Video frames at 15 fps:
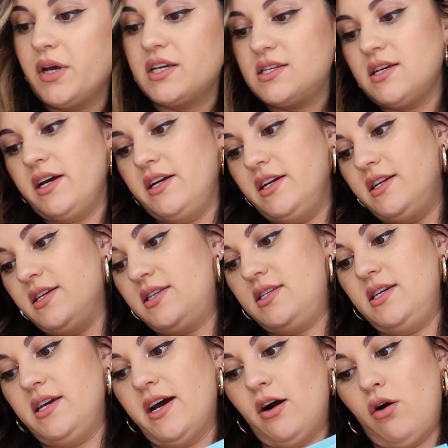excited to
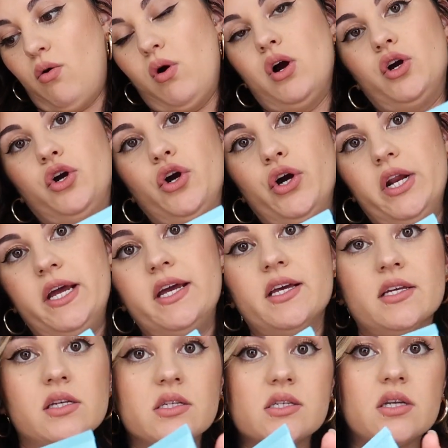see how good
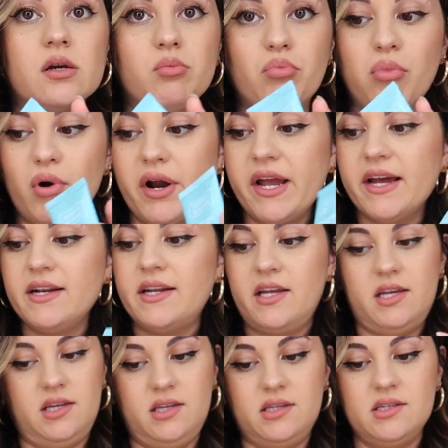his brand
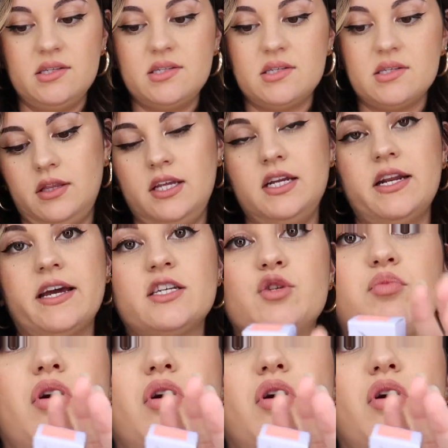is. The next